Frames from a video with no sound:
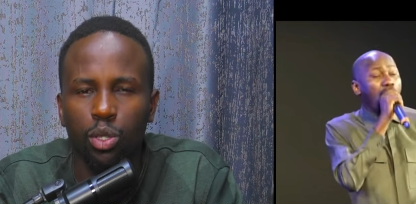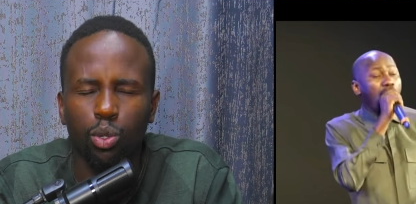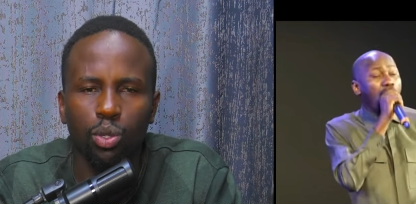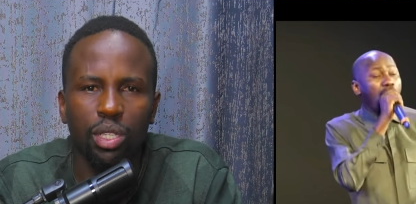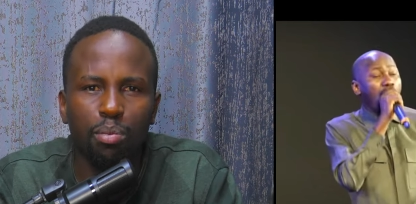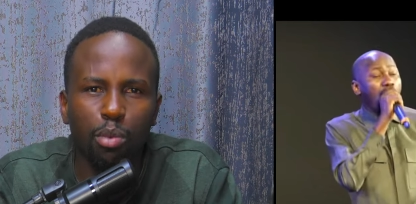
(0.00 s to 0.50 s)
Speaker 1: So
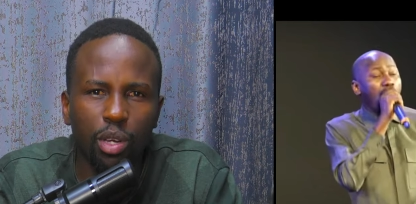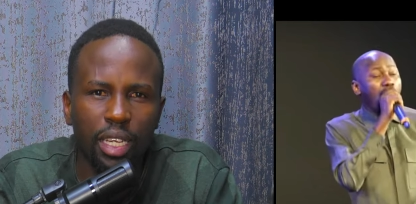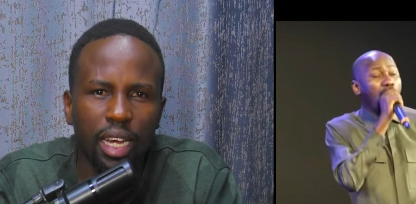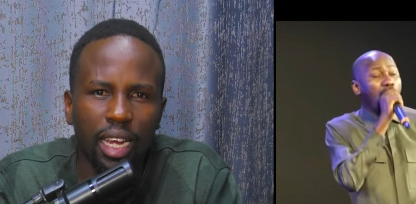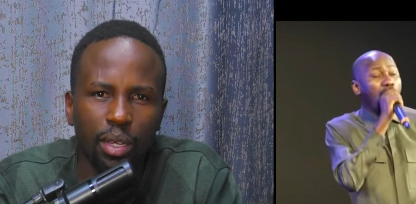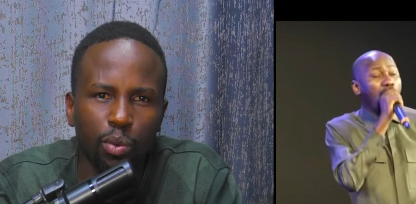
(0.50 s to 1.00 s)

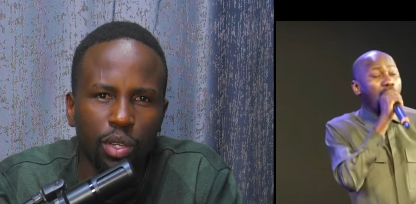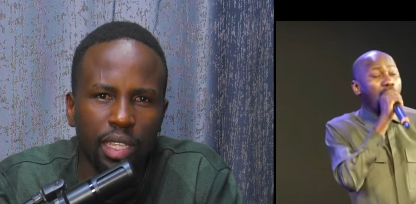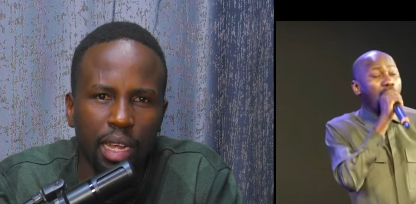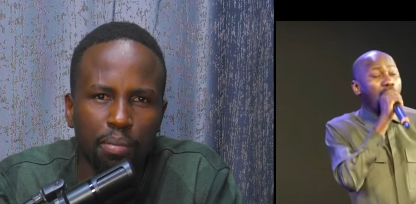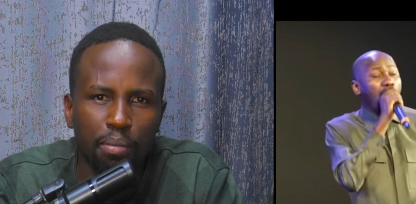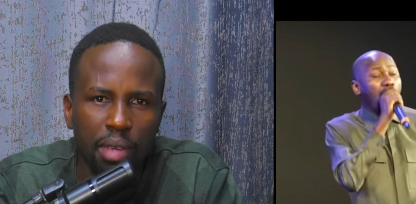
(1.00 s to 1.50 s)
symbolically what
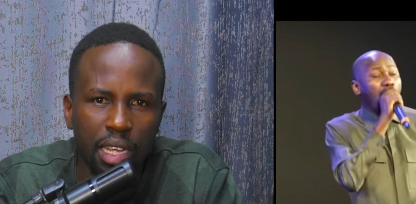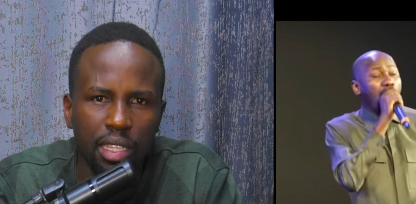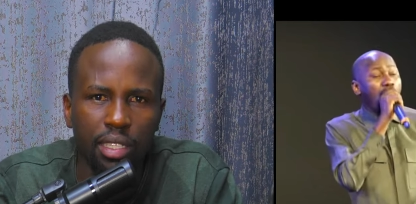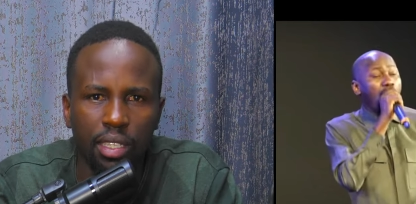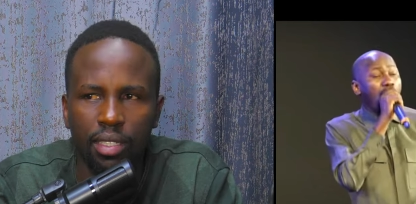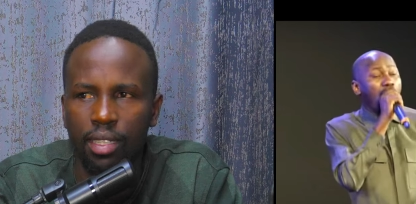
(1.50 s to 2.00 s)
that
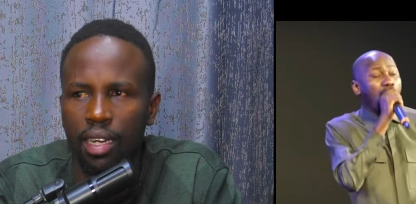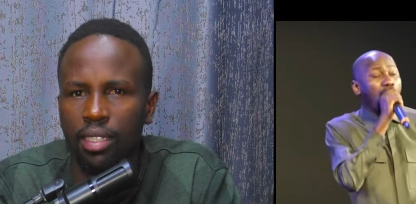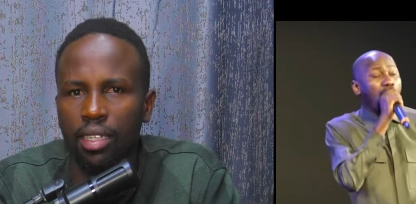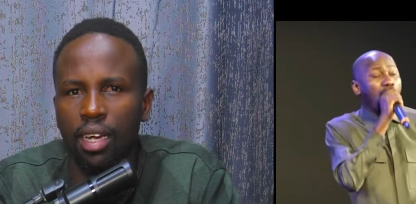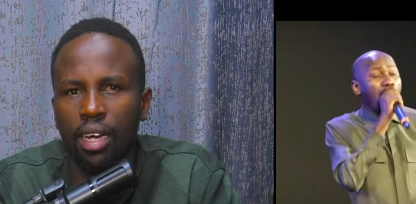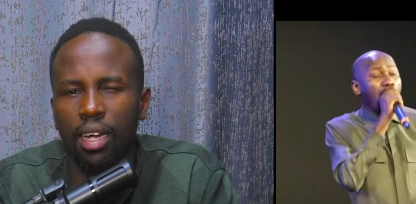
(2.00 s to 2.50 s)
means is that
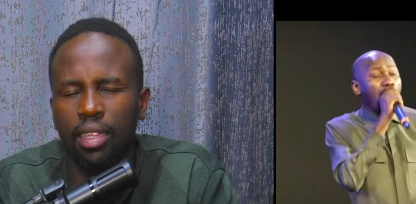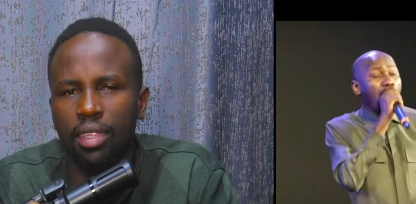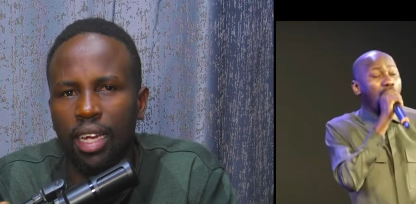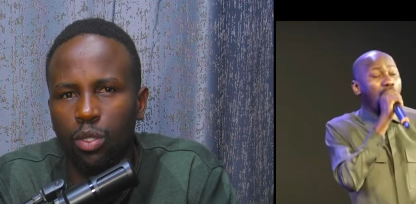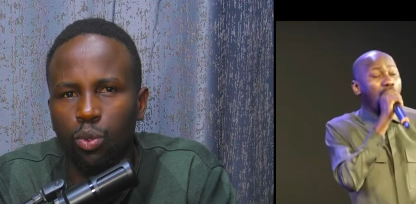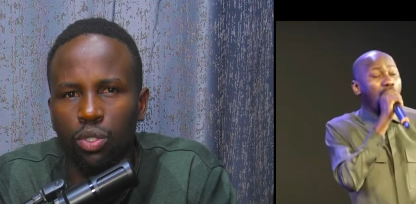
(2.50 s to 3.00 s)
uh,
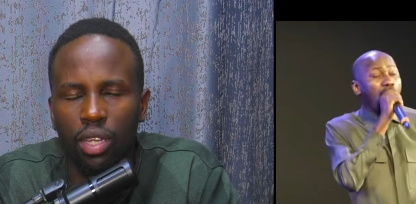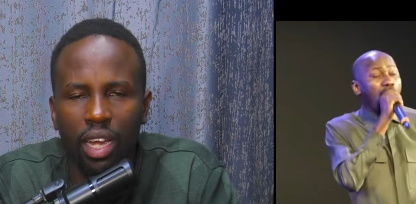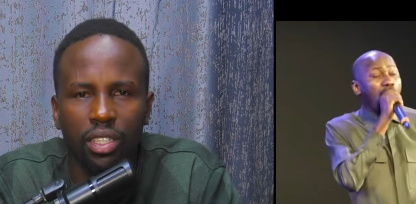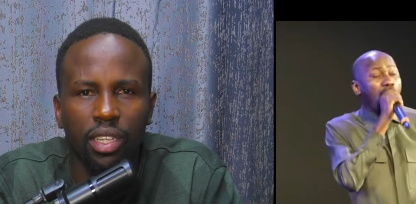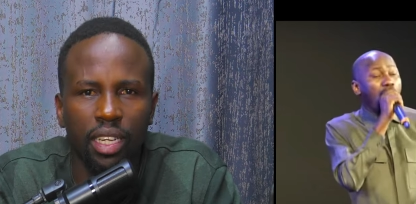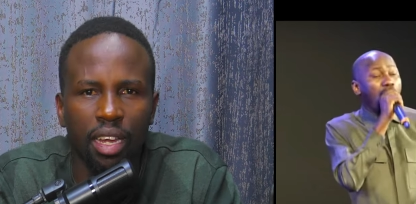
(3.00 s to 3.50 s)
that was
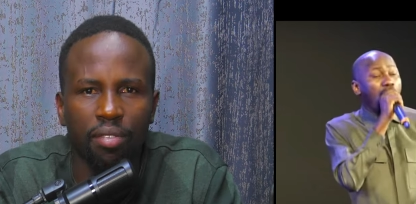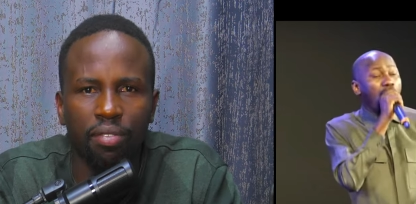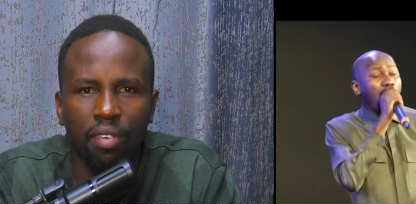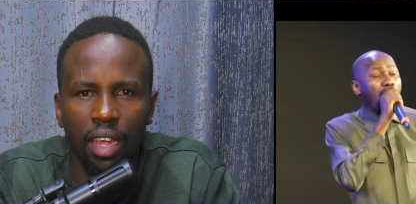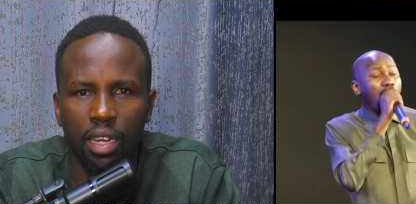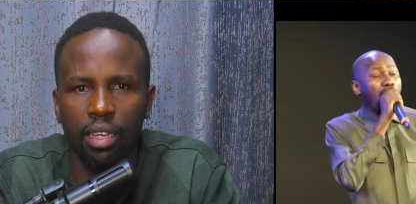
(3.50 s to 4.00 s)
actually a
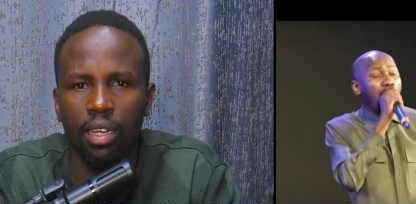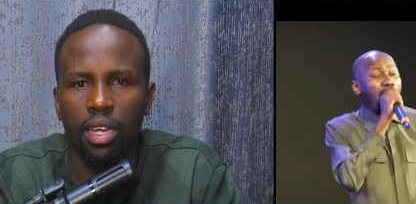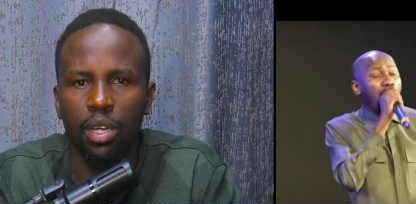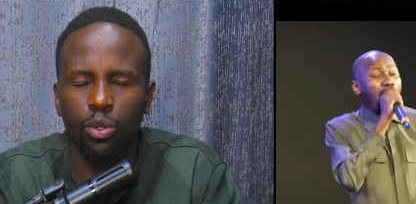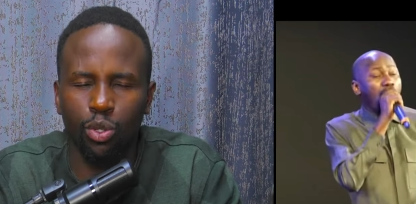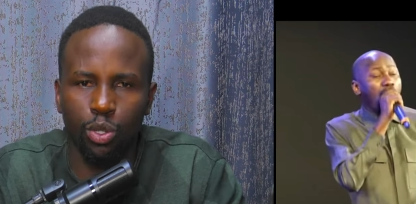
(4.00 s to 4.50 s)
failure
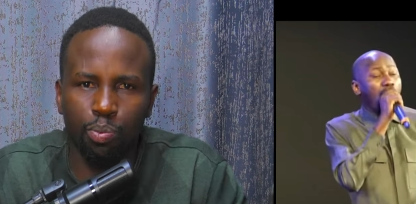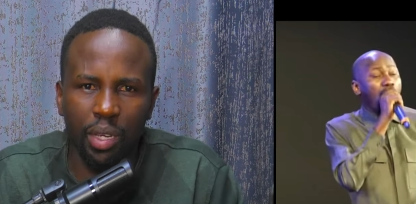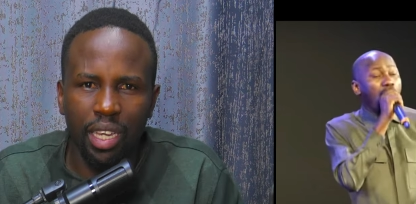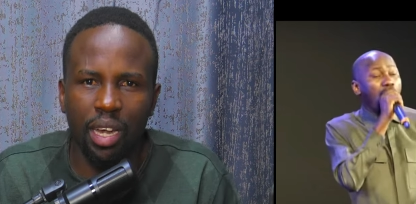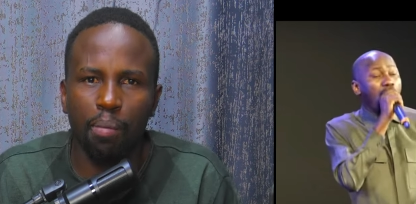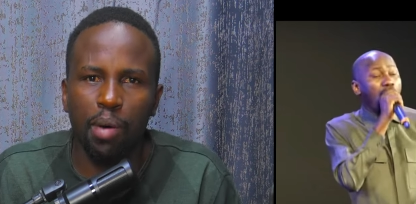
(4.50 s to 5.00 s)
to
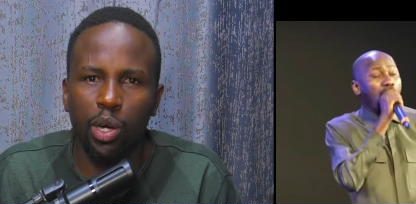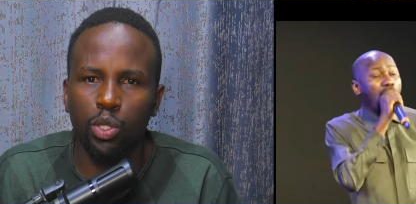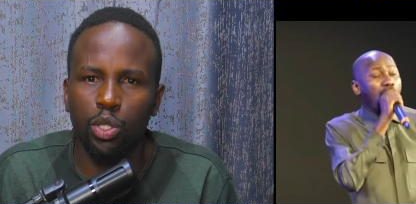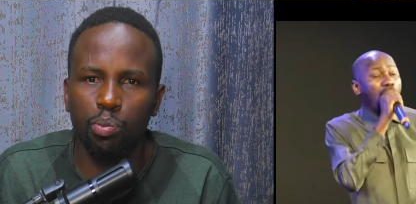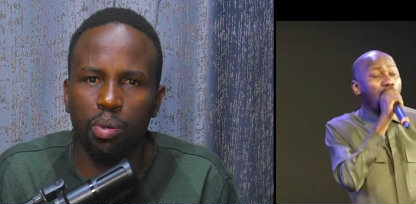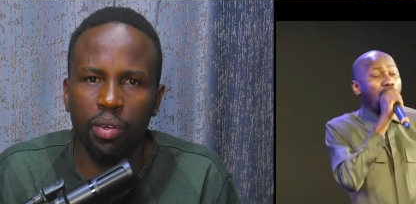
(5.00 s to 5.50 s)
speaking about
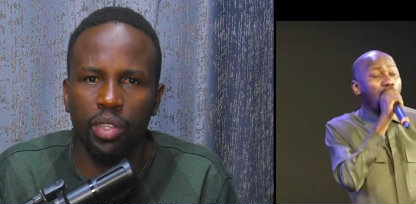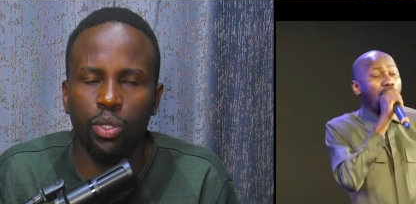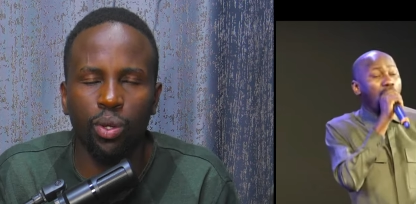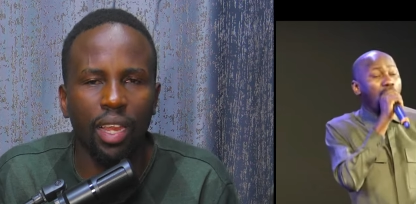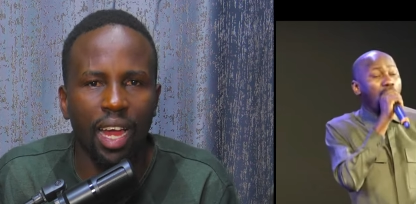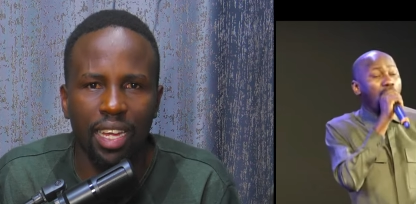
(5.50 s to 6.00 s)

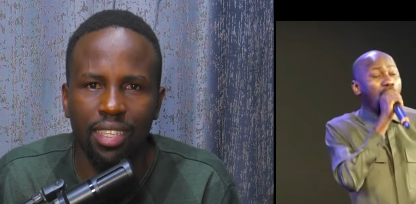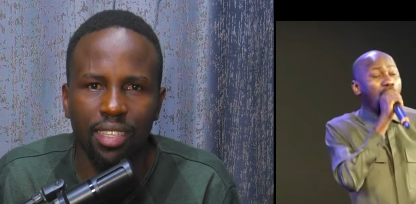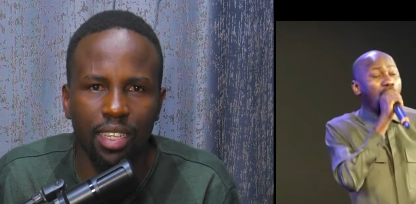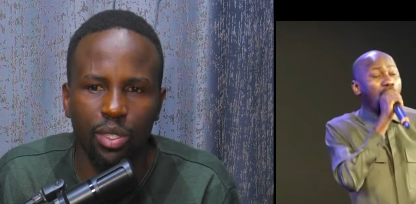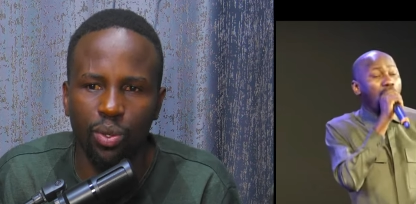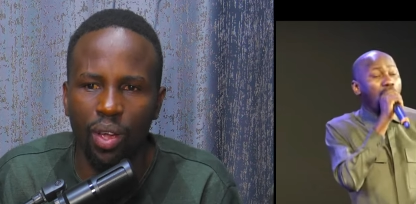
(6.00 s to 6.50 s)
spiritual
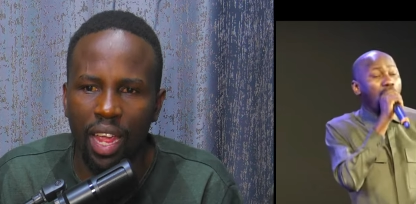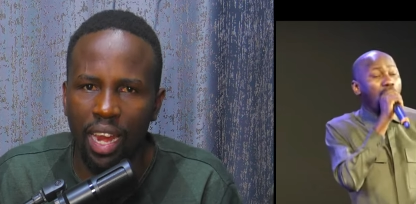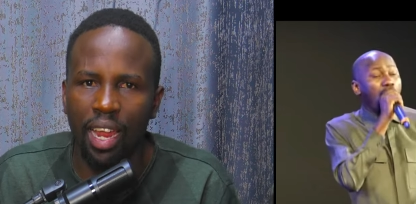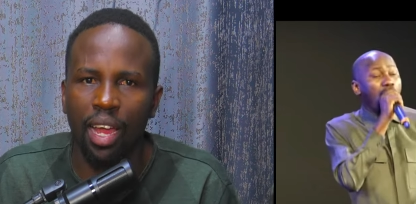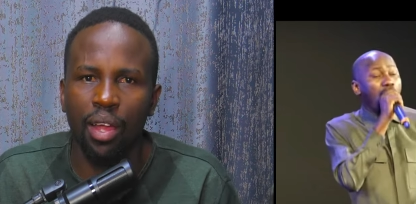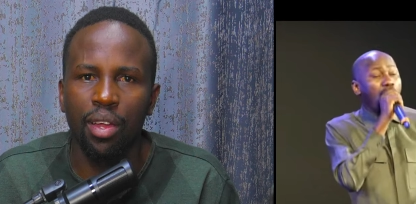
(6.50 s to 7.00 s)
eyesight. So
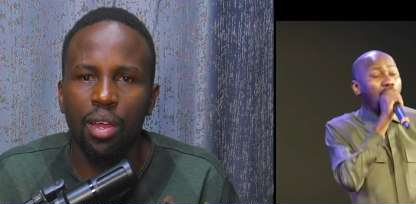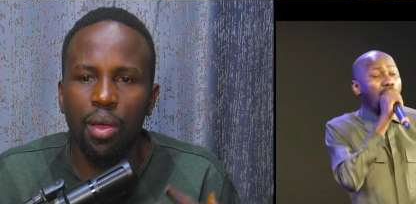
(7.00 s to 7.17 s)
Eli